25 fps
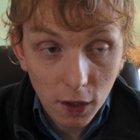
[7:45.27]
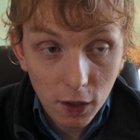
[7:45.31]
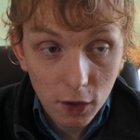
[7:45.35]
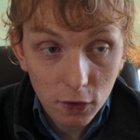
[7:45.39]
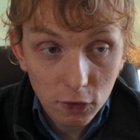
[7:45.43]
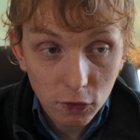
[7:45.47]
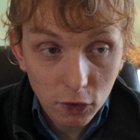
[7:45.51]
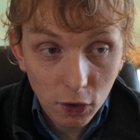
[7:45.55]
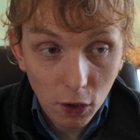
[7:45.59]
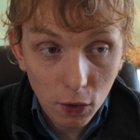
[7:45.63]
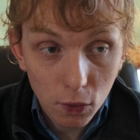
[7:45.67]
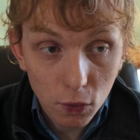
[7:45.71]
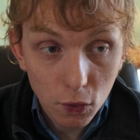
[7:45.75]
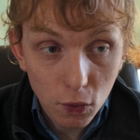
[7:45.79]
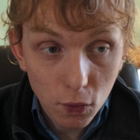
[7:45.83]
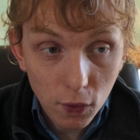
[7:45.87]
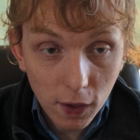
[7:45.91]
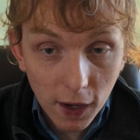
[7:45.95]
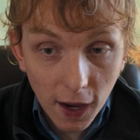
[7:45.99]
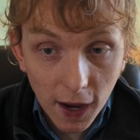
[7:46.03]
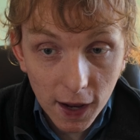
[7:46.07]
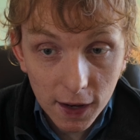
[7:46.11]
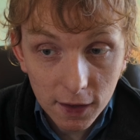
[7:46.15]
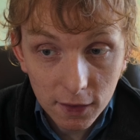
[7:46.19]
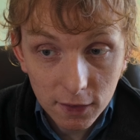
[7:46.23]
So you
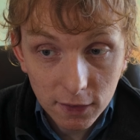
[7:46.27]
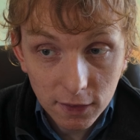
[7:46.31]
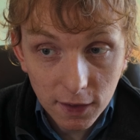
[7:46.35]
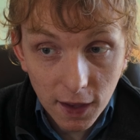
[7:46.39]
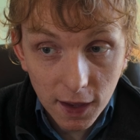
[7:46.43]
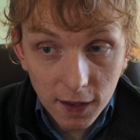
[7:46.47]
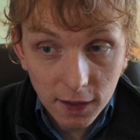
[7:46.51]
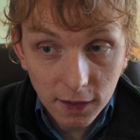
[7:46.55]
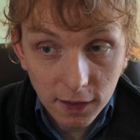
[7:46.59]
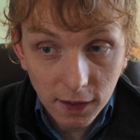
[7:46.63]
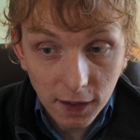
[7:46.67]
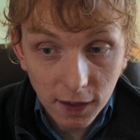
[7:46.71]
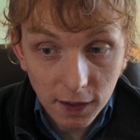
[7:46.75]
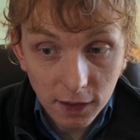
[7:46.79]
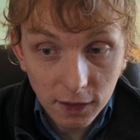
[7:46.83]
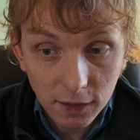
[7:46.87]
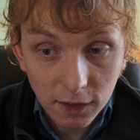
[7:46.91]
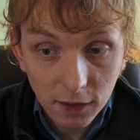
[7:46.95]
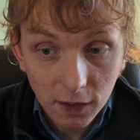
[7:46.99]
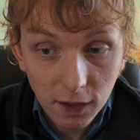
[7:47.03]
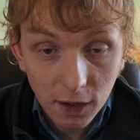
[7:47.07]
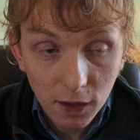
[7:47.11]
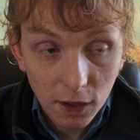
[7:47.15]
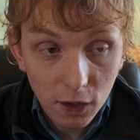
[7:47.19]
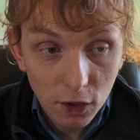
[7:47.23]
can set
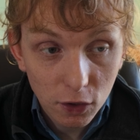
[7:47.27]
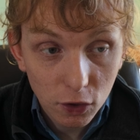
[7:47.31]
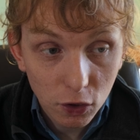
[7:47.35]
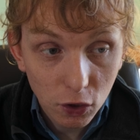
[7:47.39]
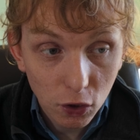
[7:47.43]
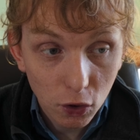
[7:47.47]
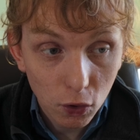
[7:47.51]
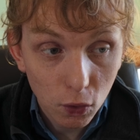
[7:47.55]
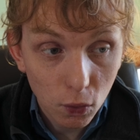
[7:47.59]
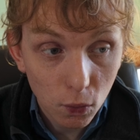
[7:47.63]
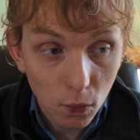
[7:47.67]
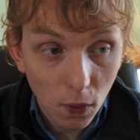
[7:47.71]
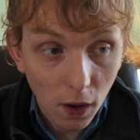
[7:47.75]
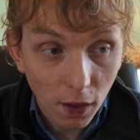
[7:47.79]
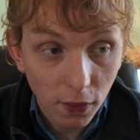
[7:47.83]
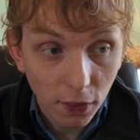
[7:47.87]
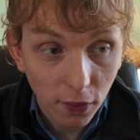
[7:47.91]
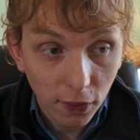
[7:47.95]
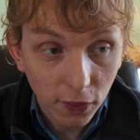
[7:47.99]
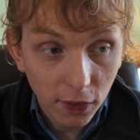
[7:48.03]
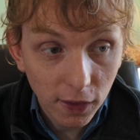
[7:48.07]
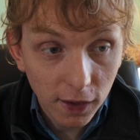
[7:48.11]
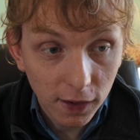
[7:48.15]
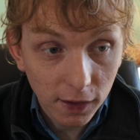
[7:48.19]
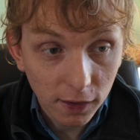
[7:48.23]
it to other
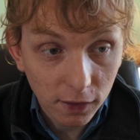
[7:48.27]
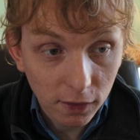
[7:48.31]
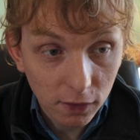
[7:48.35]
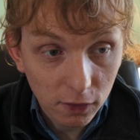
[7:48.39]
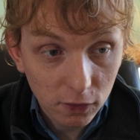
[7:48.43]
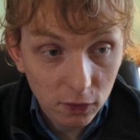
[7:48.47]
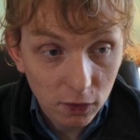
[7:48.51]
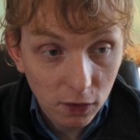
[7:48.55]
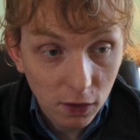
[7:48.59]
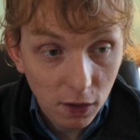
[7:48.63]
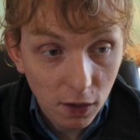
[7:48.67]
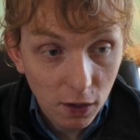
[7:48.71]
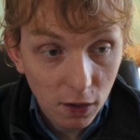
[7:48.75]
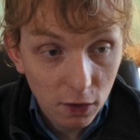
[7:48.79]
things.